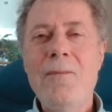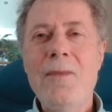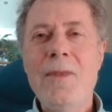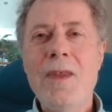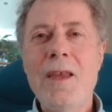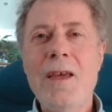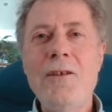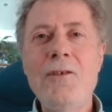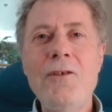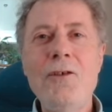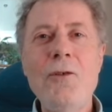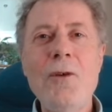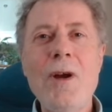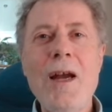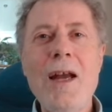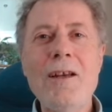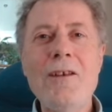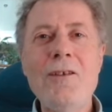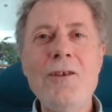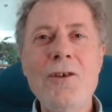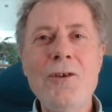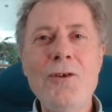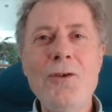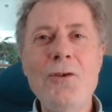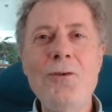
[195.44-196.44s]
And to
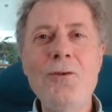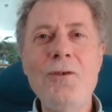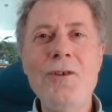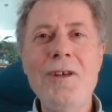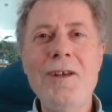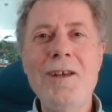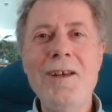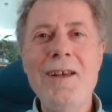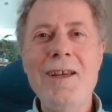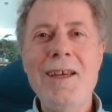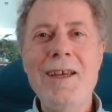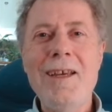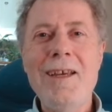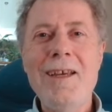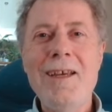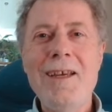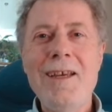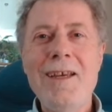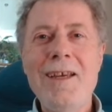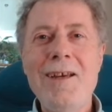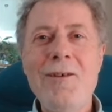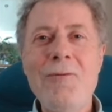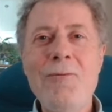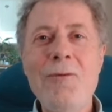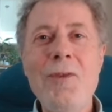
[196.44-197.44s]
act accordingly
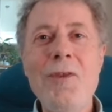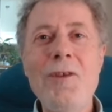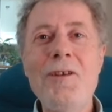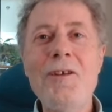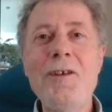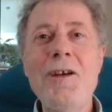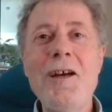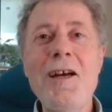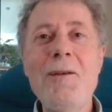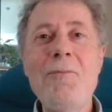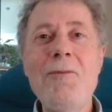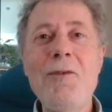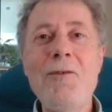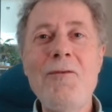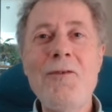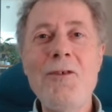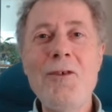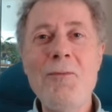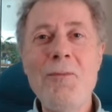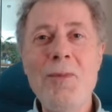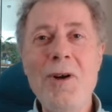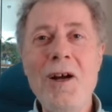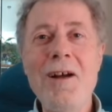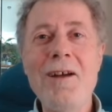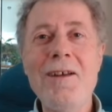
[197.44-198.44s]
with the type of
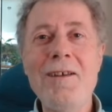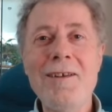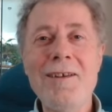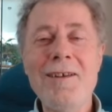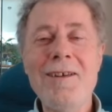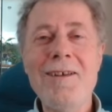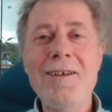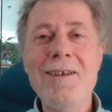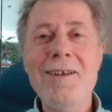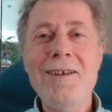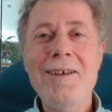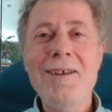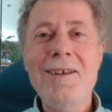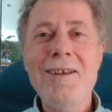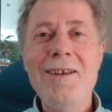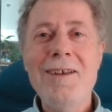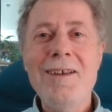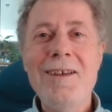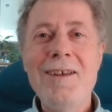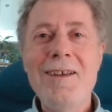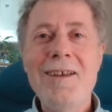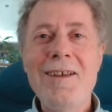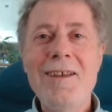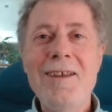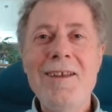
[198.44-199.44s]
your partner.
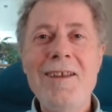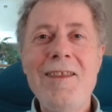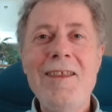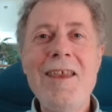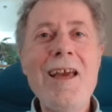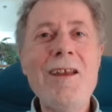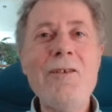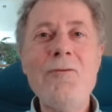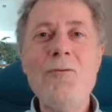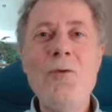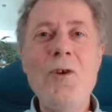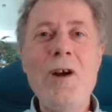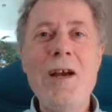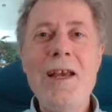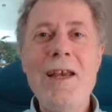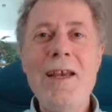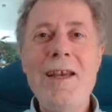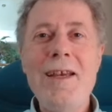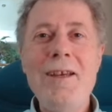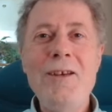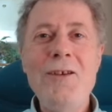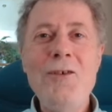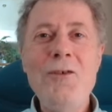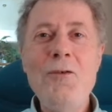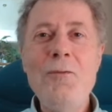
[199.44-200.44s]
That way
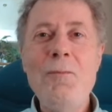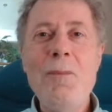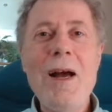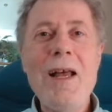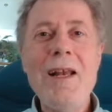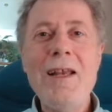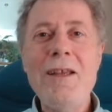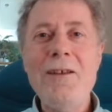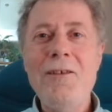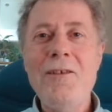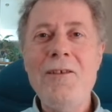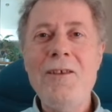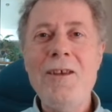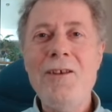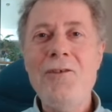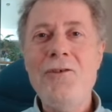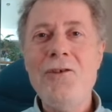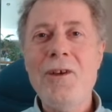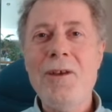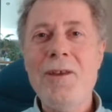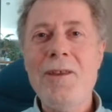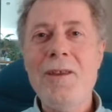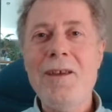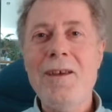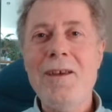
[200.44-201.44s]
you balance each
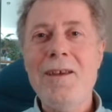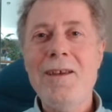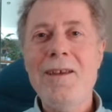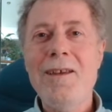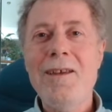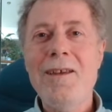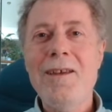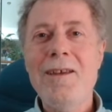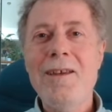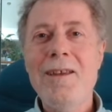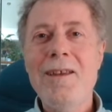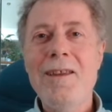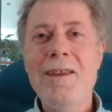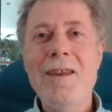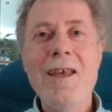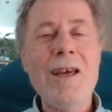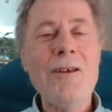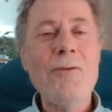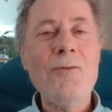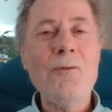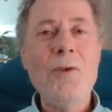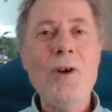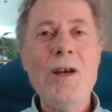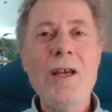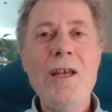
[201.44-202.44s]
other.
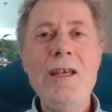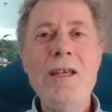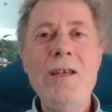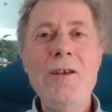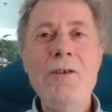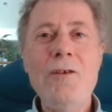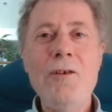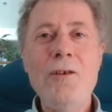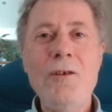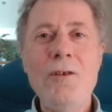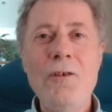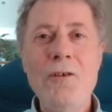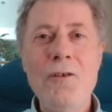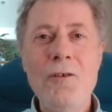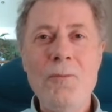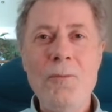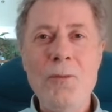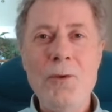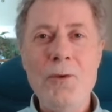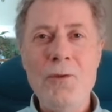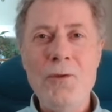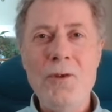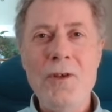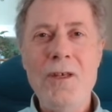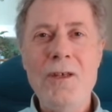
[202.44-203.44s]
That way you can
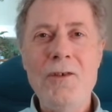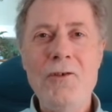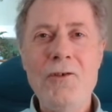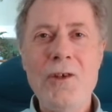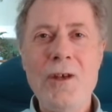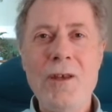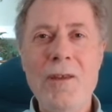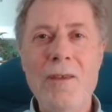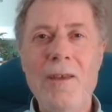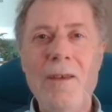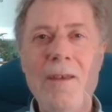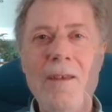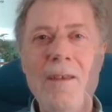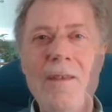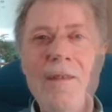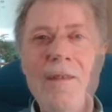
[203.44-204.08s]
support each other.